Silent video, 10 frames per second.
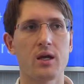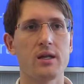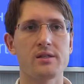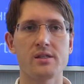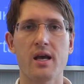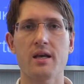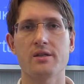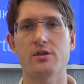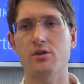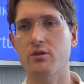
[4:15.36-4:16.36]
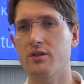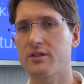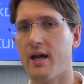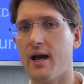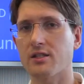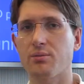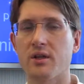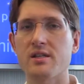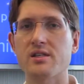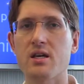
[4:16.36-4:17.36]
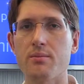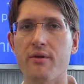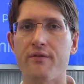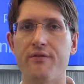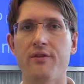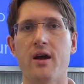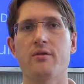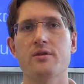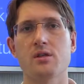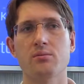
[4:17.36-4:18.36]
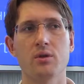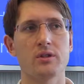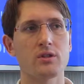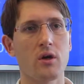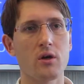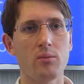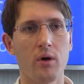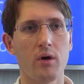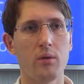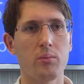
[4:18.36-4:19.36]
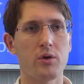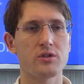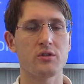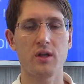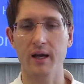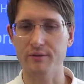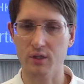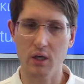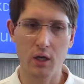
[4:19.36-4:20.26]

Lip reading: Let's say it's a certain task, but let's keep it very simple. Let's talk about our personal lives.